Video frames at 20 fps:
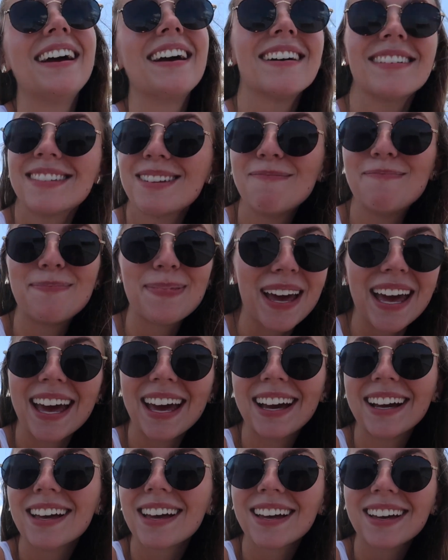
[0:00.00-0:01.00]
It's a
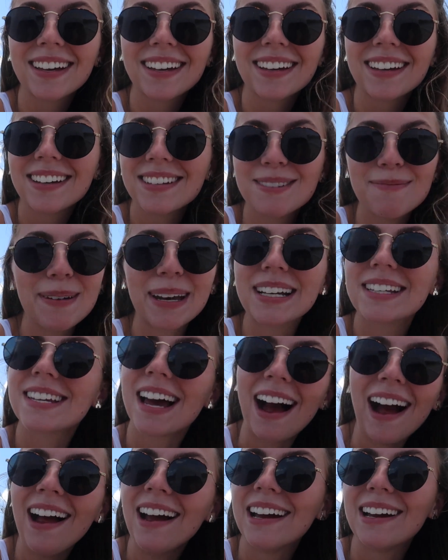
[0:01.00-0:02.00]
big, it's a big
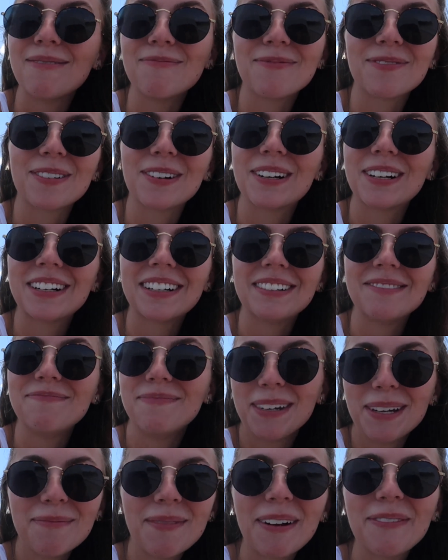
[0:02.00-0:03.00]
time for
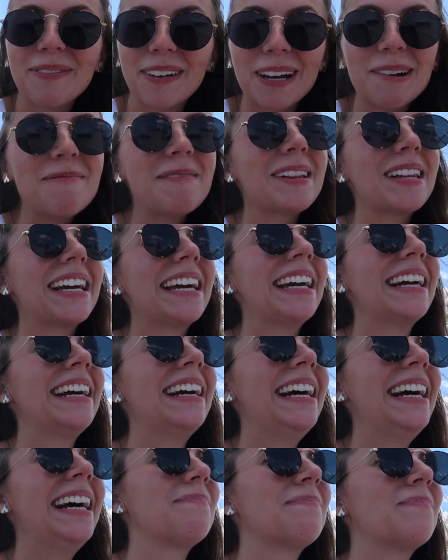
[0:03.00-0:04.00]
me and my family.
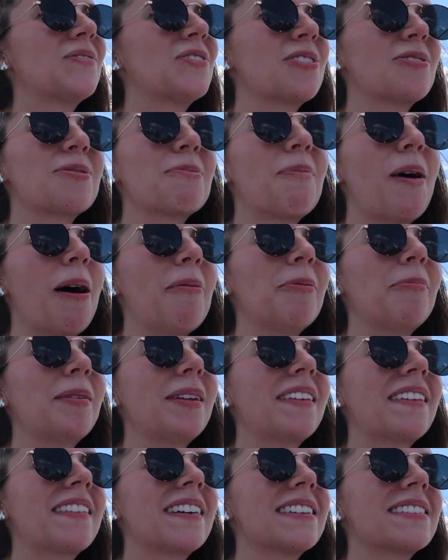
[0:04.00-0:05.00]
So those are probably
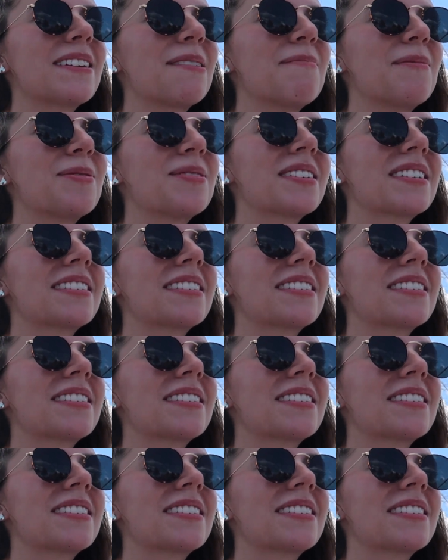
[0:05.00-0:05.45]
the things I'm most